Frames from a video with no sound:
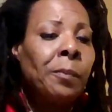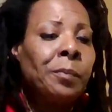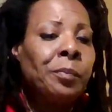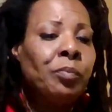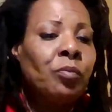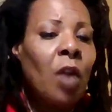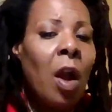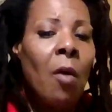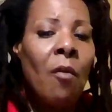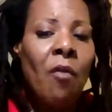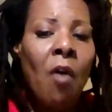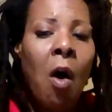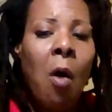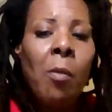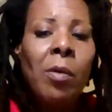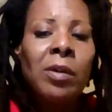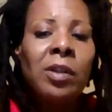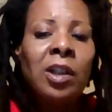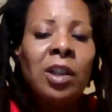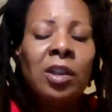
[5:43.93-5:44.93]
they fuck
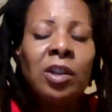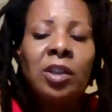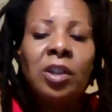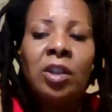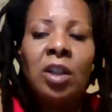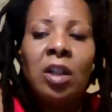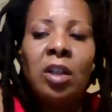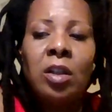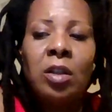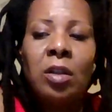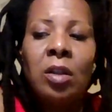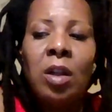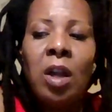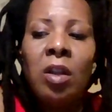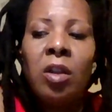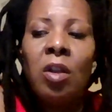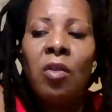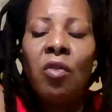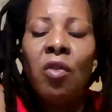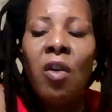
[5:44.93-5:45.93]
with Lilith. Because
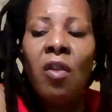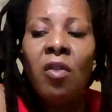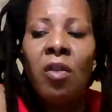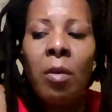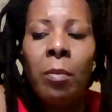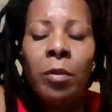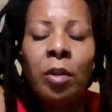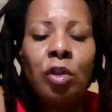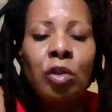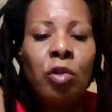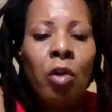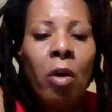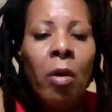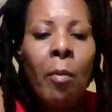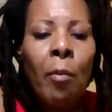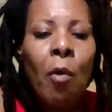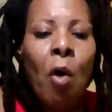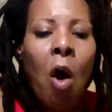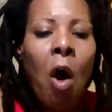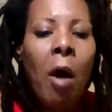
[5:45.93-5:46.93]
Lilith gives them a certain
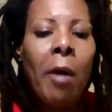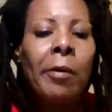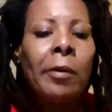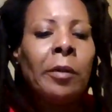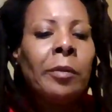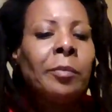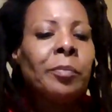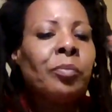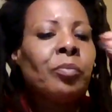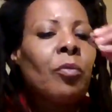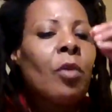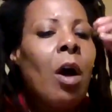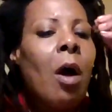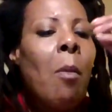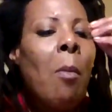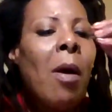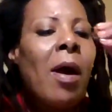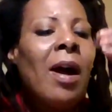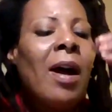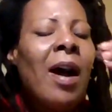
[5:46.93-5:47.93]
mark.
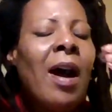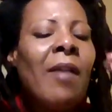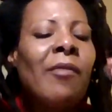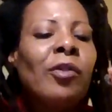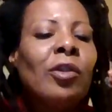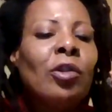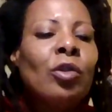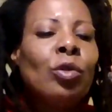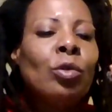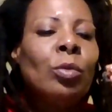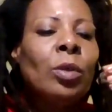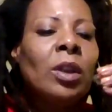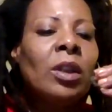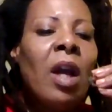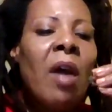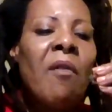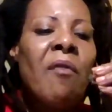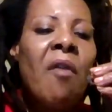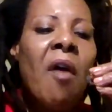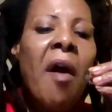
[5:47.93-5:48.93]
But it has to do with
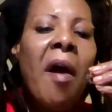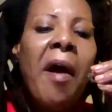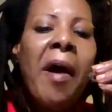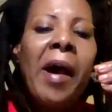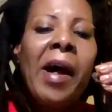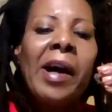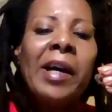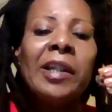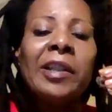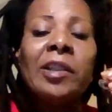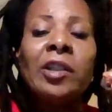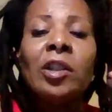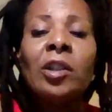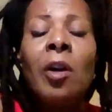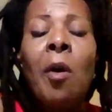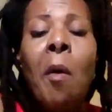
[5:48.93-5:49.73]
their fucking eyes.